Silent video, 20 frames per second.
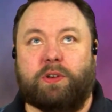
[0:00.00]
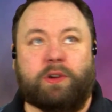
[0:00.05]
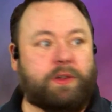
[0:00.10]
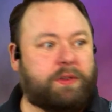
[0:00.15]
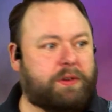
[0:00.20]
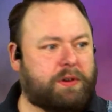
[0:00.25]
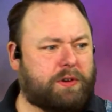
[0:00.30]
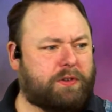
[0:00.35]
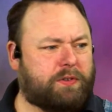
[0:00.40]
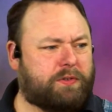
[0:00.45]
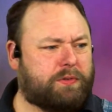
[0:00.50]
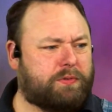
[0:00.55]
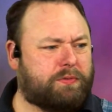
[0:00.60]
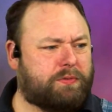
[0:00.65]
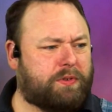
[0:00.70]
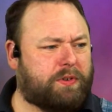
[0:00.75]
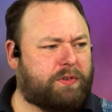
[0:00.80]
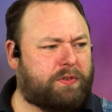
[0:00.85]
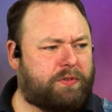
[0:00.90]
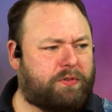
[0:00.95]
I think it's called
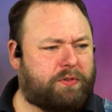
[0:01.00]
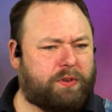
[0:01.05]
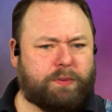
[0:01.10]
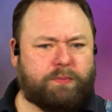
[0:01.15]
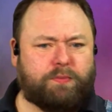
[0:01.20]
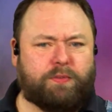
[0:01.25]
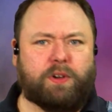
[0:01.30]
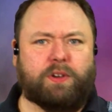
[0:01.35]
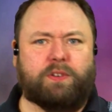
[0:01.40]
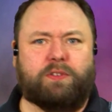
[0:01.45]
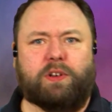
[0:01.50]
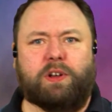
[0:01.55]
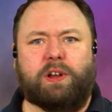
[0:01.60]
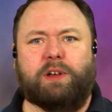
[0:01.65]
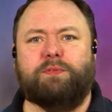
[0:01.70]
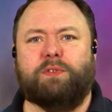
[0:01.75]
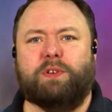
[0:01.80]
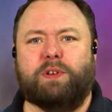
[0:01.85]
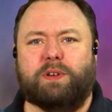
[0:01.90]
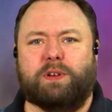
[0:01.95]
just Streamfest. I'll
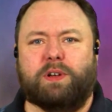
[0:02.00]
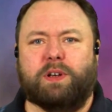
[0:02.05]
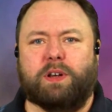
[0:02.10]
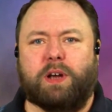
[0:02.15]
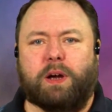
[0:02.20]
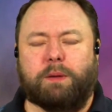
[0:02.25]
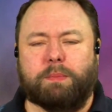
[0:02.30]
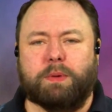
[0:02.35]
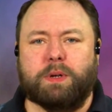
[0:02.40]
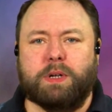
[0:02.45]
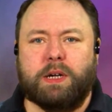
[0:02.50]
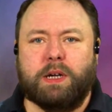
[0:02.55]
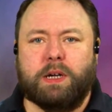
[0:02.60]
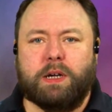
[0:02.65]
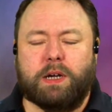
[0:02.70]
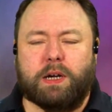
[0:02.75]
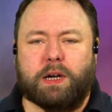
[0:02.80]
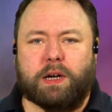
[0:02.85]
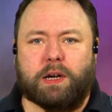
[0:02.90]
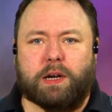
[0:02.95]
have to look it up.
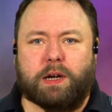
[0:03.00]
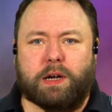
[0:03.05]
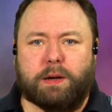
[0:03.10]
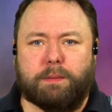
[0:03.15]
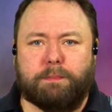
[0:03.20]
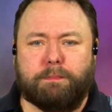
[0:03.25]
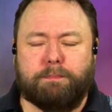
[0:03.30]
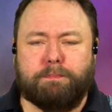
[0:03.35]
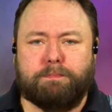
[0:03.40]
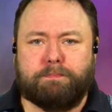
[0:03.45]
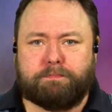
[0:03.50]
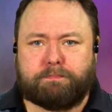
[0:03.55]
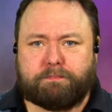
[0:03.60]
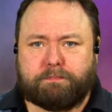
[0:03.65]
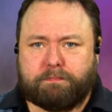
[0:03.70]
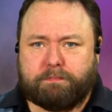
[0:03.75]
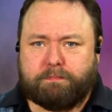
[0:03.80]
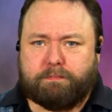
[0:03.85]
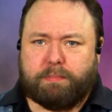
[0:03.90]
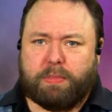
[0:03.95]
But
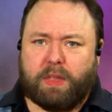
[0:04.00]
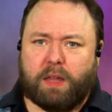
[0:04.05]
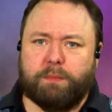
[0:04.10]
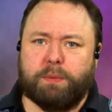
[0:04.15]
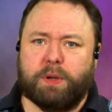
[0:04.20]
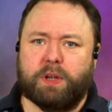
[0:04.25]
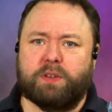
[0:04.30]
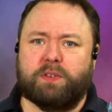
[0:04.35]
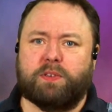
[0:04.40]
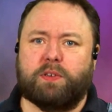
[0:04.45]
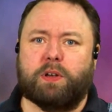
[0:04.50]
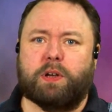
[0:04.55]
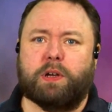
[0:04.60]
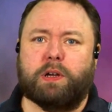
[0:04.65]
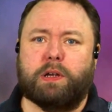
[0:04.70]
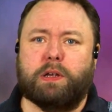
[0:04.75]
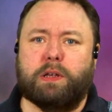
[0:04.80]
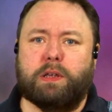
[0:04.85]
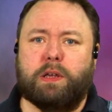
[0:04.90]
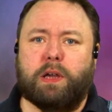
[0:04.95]

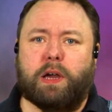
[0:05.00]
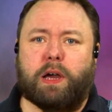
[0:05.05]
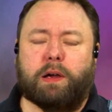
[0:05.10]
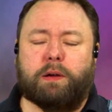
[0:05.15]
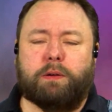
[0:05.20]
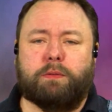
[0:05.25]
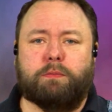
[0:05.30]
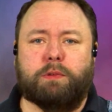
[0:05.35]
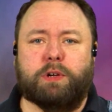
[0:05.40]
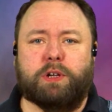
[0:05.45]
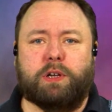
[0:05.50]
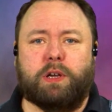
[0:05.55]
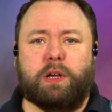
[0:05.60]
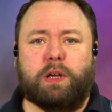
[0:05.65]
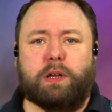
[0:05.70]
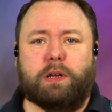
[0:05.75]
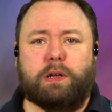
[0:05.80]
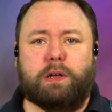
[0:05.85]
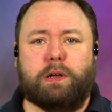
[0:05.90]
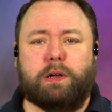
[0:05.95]
But yeah, we
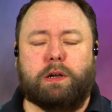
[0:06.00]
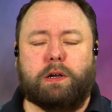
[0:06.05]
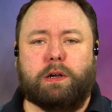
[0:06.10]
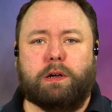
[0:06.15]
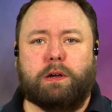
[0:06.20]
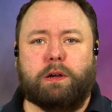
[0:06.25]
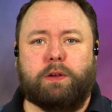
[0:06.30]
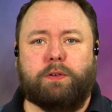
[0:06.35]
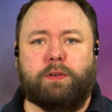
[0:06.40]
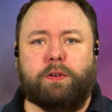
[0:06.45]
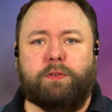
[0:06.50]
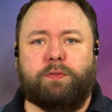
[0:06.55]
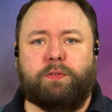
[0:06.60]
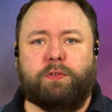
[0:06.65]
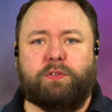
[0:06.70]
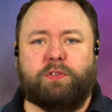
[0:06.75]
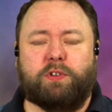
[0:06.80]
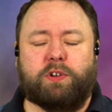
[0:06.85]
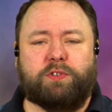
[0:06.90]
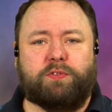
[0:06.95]
can. If
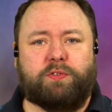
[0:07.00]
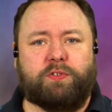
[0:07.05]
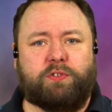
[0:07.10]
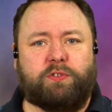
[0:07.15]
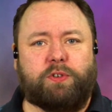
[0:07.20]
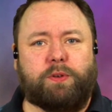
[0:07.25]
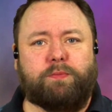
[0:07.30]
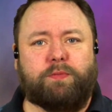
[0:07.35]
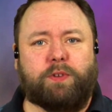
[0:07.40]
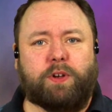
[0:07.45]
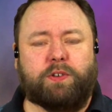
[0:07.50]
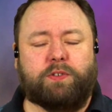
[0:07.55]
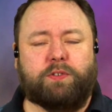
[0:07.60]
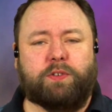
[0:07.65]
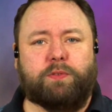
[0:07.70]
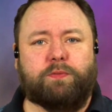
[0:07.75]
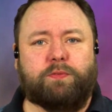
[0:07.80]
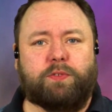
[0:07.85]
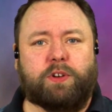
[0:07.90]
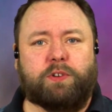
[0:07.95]
you search for
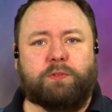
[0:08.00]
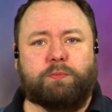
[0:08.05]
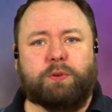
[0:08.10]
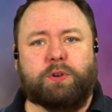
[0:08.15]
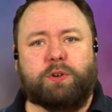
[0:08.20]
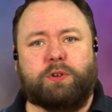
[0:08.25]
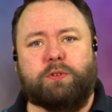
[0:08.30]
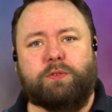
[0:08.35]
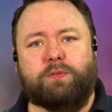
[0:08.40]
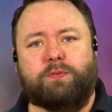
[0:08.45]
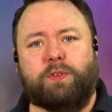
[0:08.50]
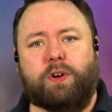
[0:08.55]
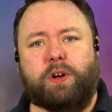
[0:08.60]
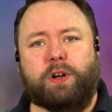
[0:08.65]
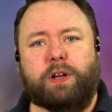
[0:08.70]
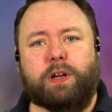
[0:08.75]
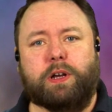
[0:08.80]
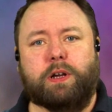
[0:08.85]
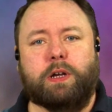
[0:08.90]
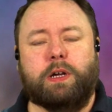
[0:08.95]
Streamfest on Facebook, you'll
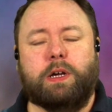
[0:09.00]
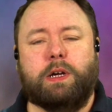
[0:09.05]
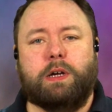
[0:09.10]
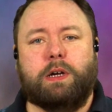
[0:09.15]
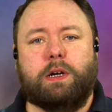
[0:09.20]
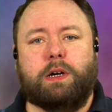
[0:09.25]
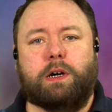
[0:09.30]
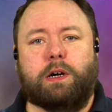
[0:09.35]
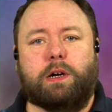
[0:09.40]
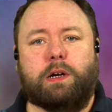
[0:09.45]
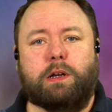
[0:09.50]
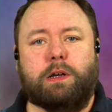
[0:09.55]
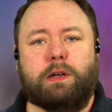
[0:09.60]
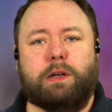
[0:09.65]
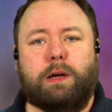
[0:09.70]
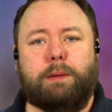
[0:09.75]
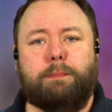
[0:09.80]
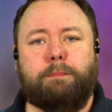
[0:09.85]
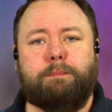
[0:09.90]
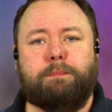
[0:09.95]
find it. I'll
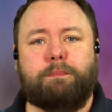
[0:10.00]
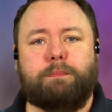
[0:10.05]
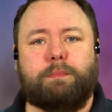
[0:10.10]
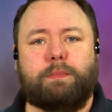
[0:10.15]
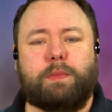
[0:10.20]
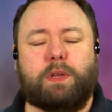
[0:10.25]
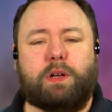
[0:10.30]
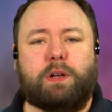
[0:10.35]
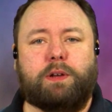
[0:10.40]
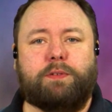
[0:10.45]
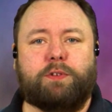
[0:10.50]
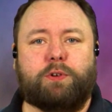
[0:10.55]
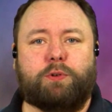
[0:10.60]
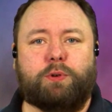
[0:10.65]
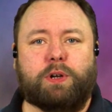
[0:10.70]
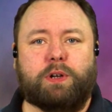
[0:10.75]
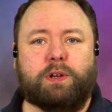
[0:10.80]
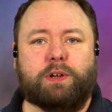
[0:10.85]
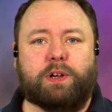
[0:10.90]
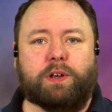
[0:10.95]
have a
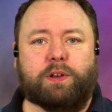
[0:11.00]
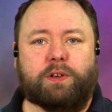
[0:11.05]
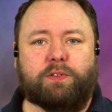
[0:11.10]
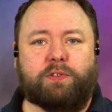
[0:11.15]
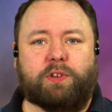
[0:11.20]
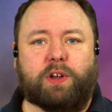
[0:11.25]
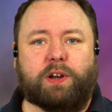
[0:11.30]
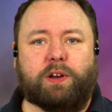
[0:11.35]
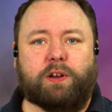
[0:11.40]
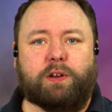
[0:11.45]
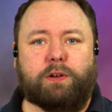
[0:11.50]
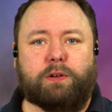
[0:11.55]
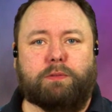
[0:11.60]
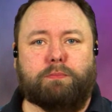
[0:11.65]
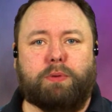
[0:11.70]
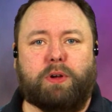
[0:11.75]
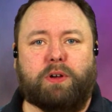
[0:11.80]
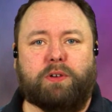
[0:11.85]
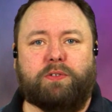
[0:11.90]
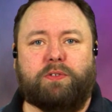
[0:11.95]
quick look in a second
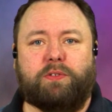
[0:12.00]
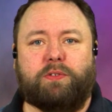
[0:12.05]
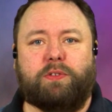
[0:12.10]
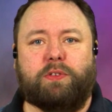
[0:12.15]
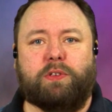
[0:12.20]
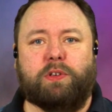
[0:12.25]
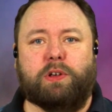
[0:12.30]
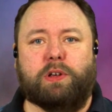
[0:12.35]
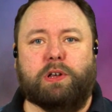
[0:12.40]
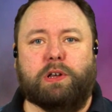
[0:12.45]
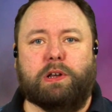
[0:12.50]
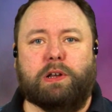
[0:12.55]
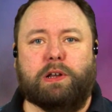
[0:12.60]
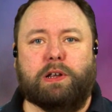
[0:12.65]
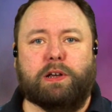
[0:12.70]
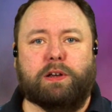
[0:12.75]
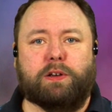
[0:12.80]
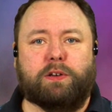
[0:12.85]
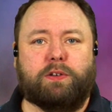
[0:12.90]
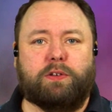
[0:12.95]
and post the
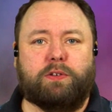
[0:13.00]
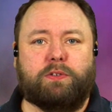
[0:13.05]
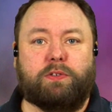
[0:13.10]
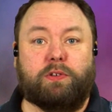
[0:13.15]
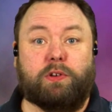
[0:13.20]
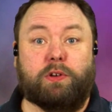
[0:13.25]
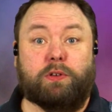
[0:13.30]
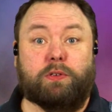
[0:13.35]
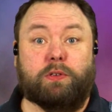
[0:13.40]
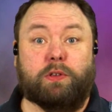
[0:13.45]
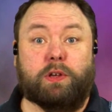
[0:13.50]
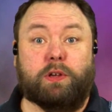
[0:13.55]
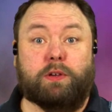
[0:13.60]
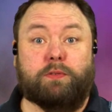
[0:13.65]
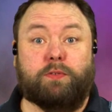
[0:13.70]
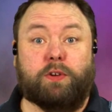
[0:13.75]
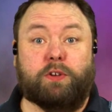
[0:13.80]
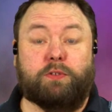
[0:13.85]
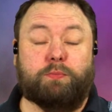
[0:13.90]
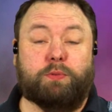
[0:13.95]
link to the
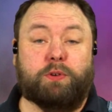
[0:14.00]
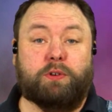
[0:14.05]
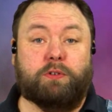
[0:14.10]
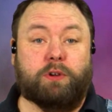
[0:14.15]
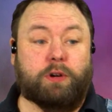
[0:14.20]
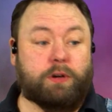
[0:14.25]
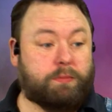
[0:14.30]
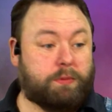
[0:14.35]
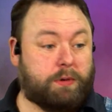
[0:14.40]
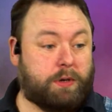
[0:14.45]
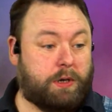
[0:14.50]
Facebook group.